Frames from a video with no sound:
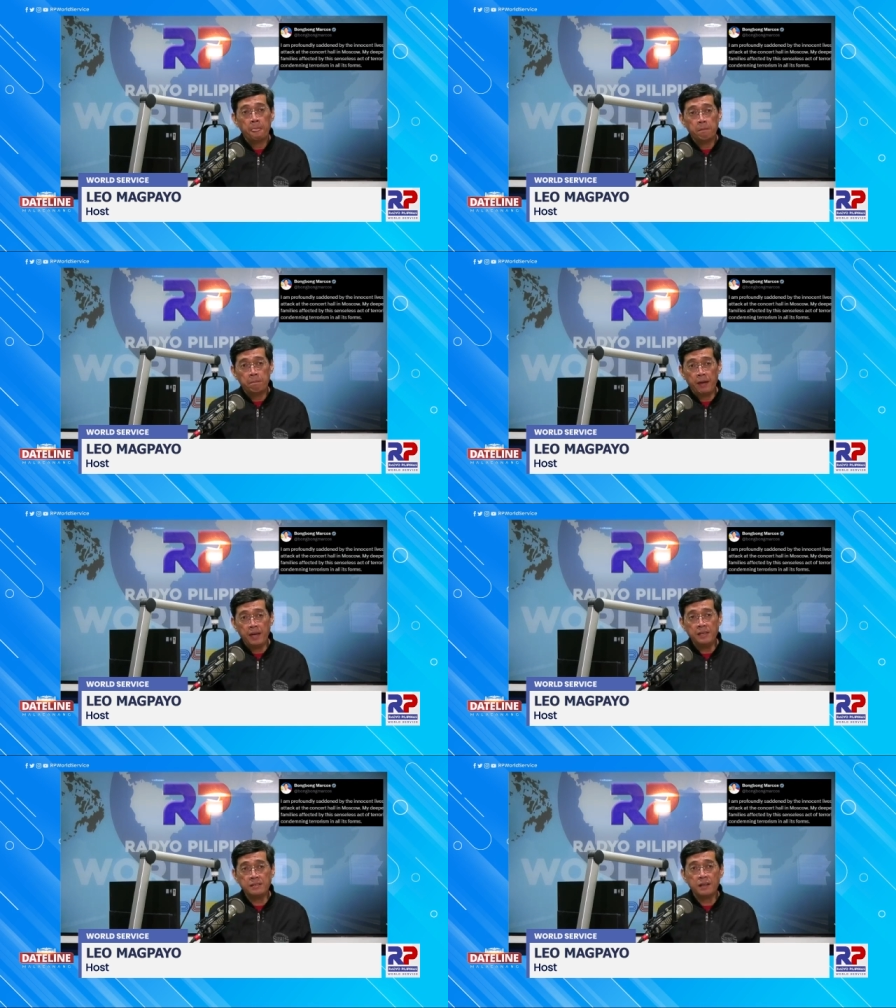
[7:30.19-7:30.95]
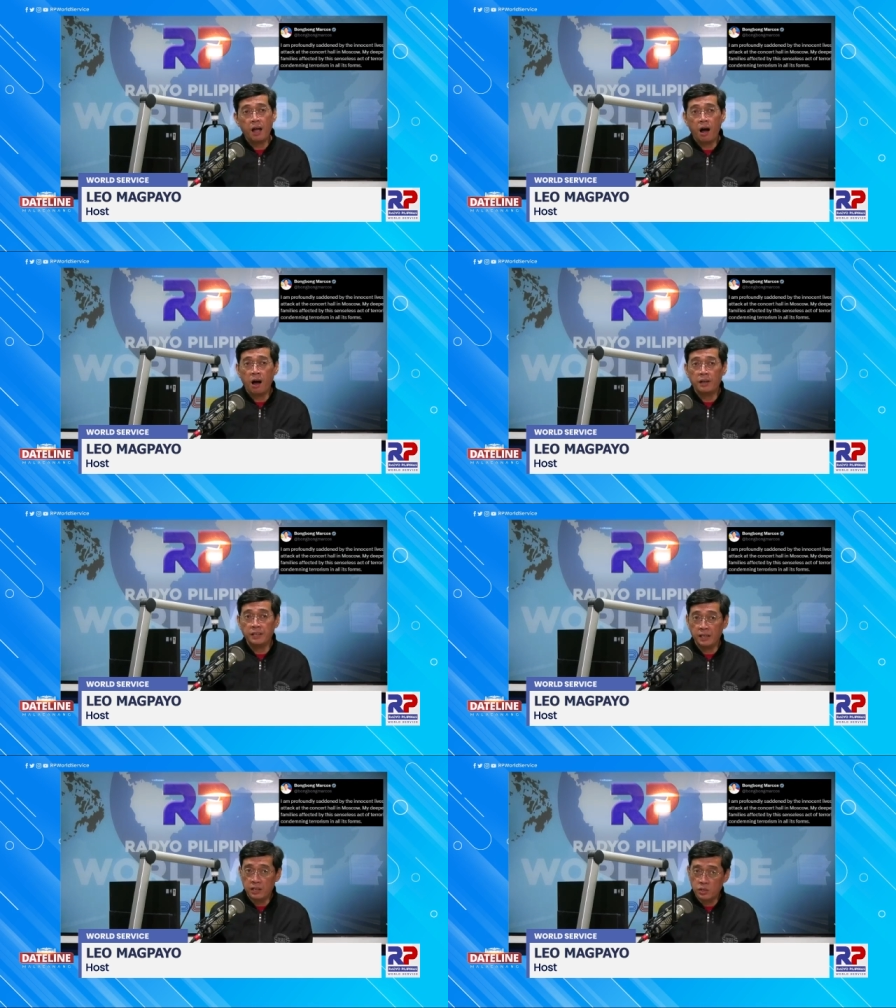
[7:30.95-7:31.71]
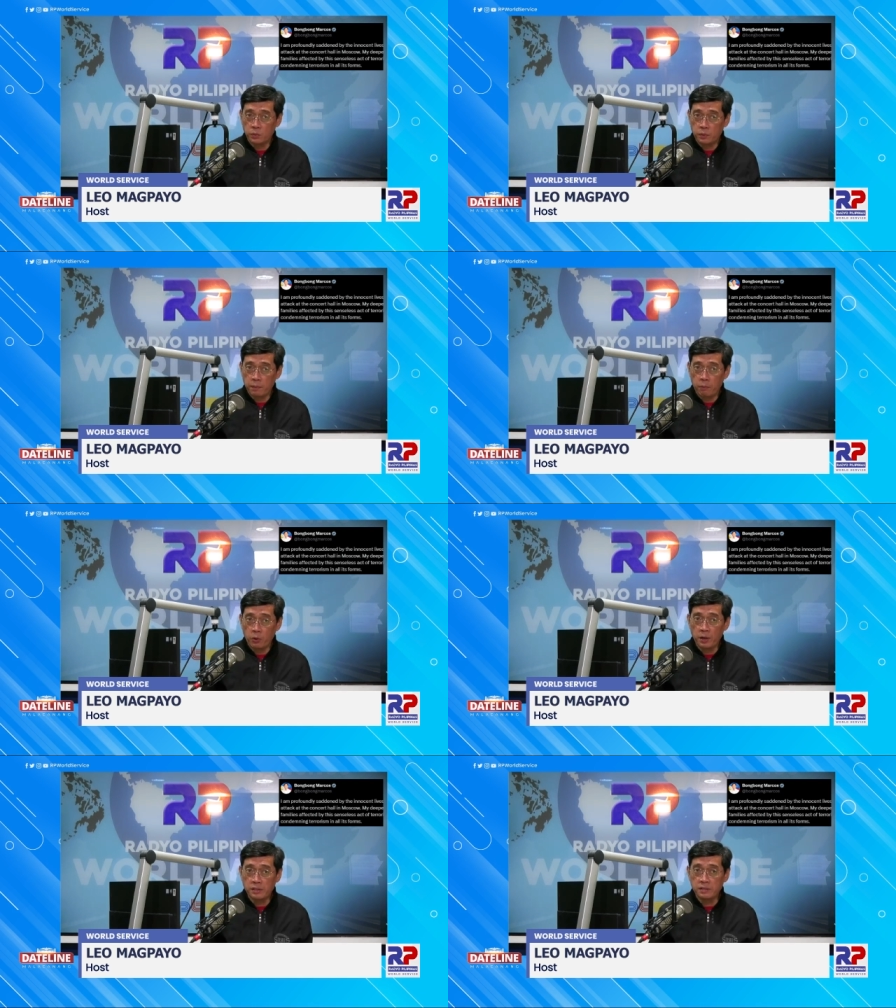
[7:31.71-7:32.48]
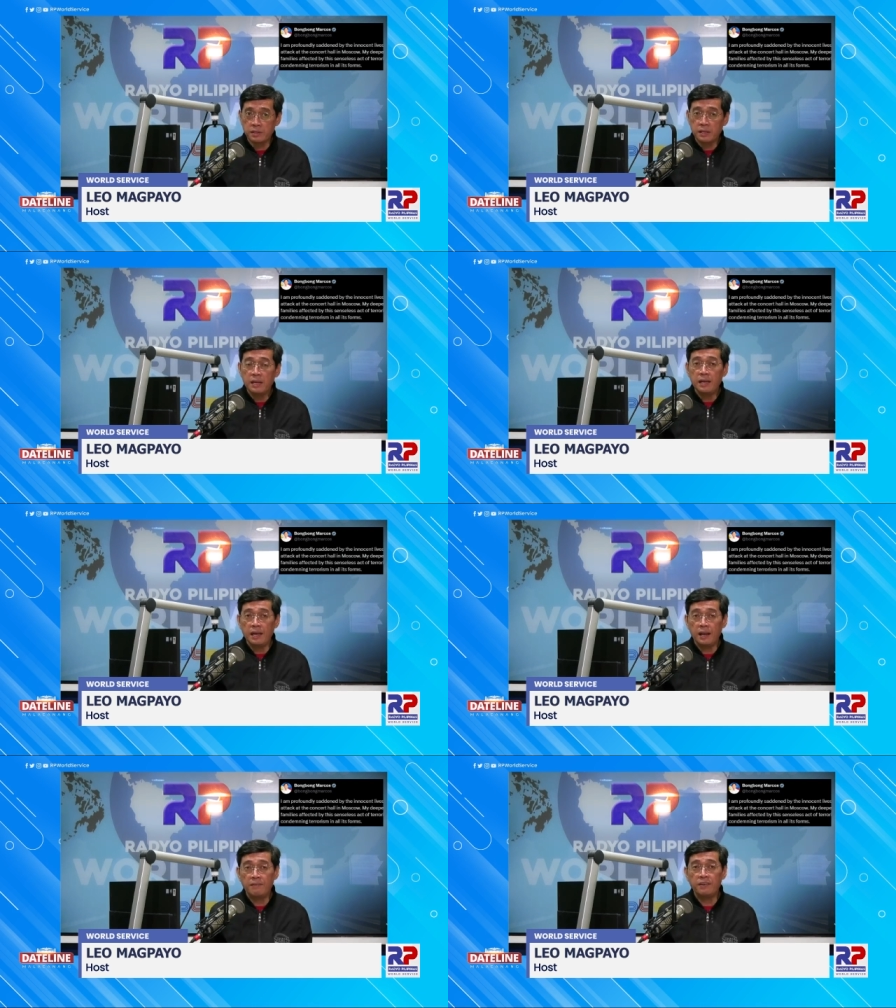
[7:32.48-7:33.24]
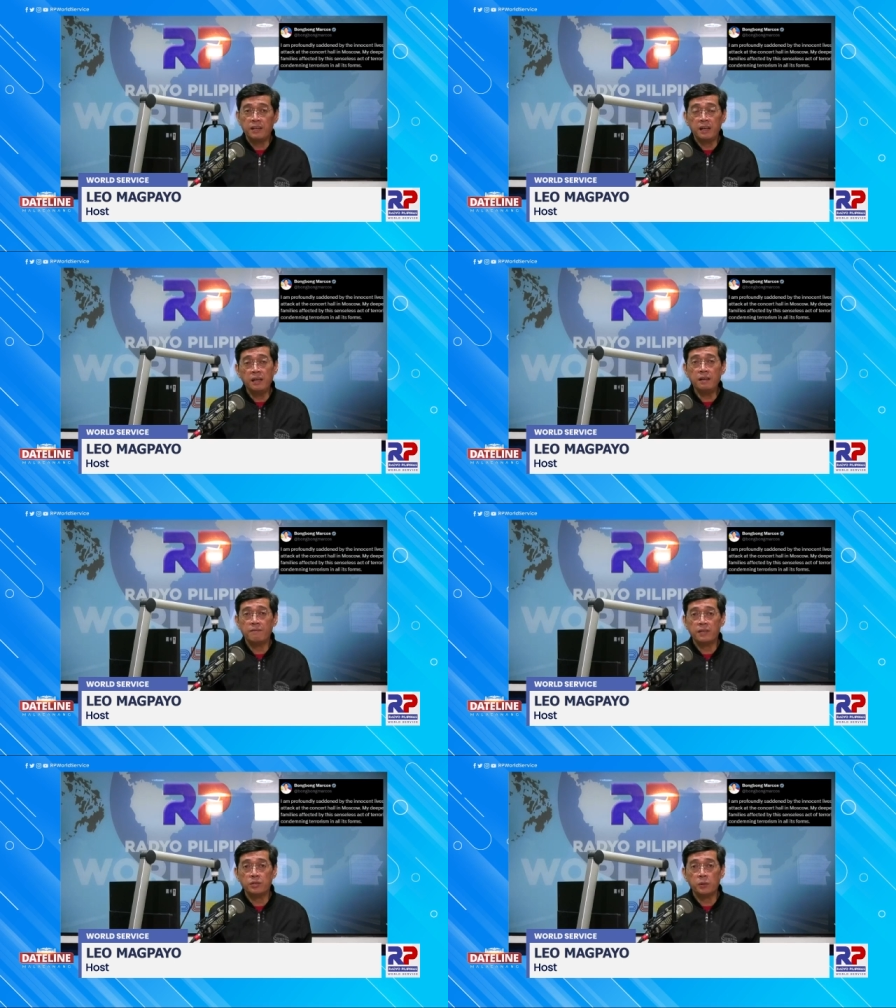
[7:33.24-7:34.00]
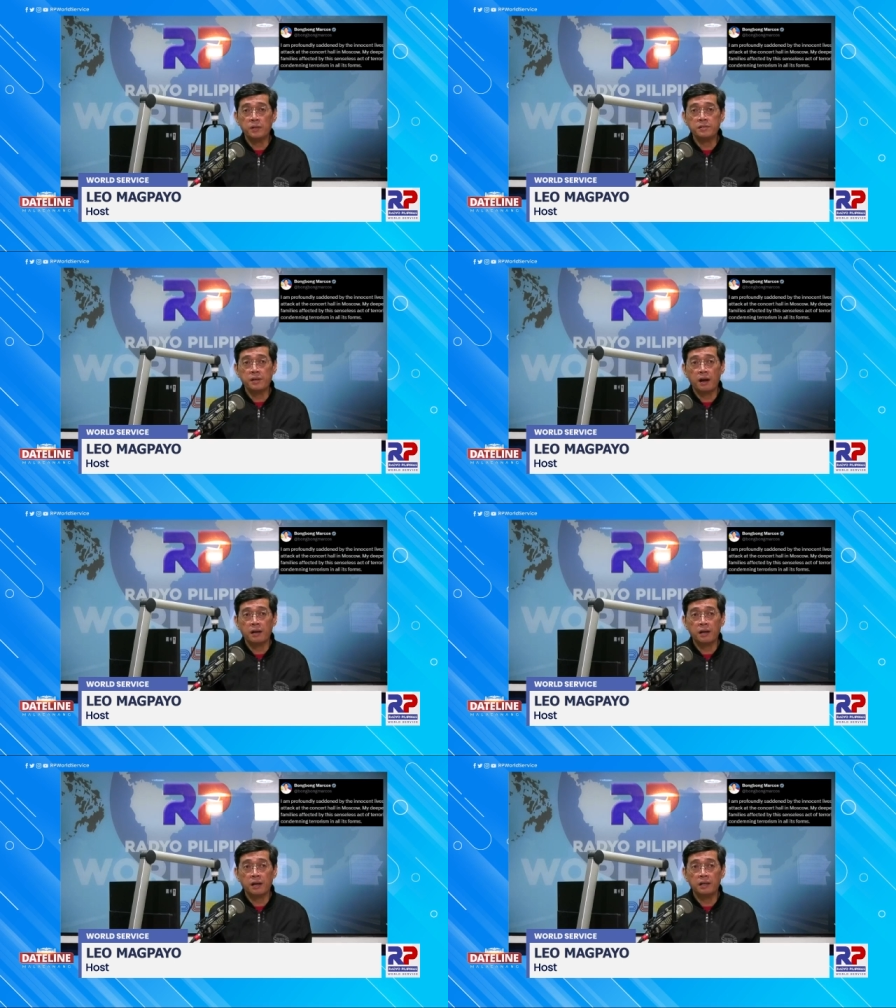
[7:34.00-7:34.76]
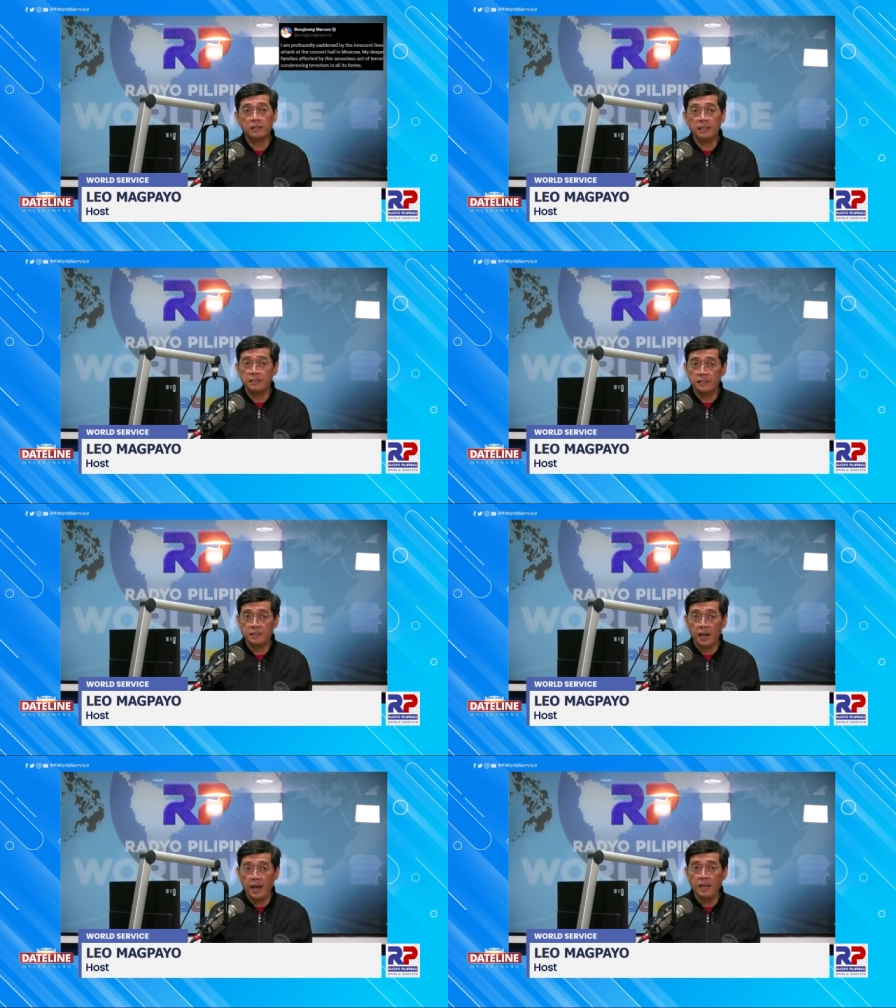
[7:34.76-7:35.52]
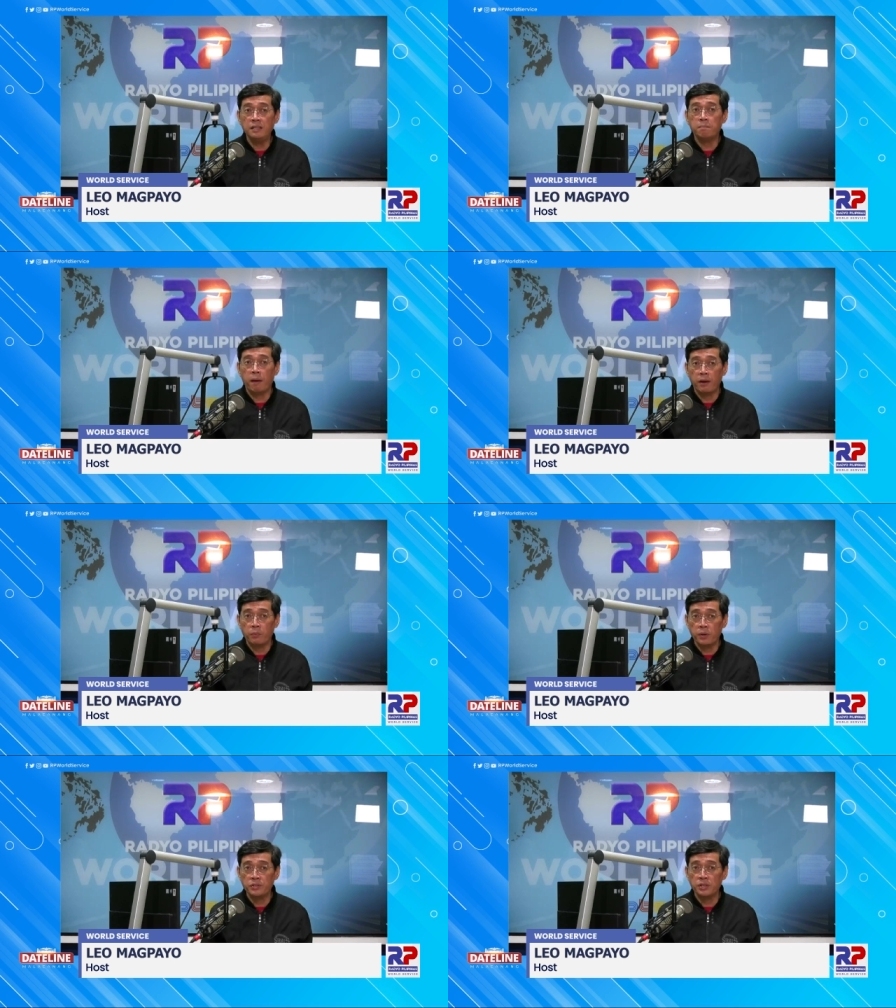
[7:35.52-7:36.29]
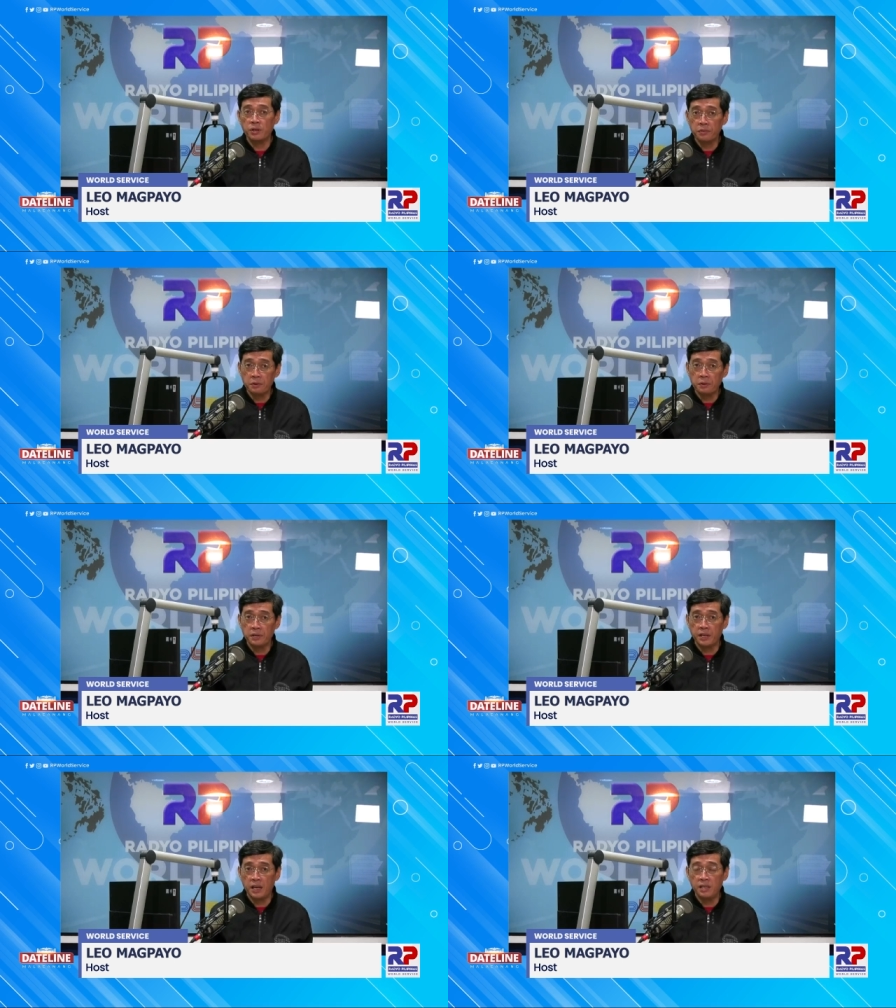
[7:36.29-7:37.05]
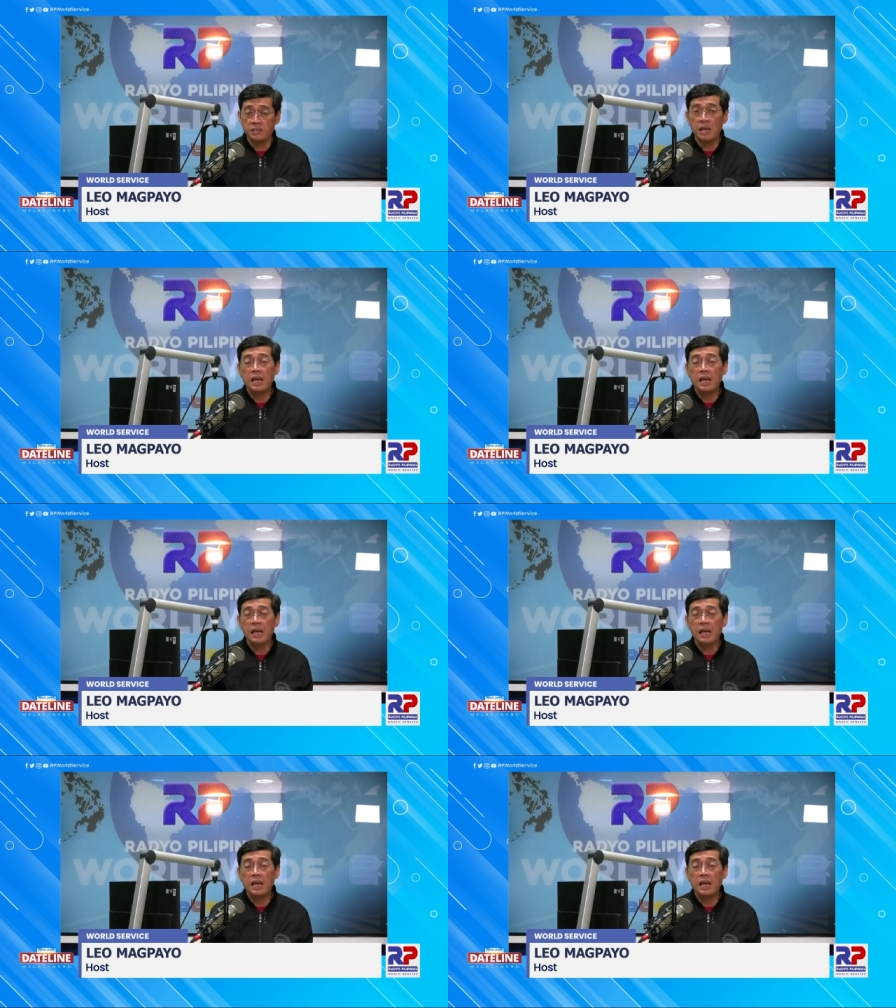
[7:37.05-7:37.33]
Based on initial reports, 11 individuals are currently detained by Russian authorities,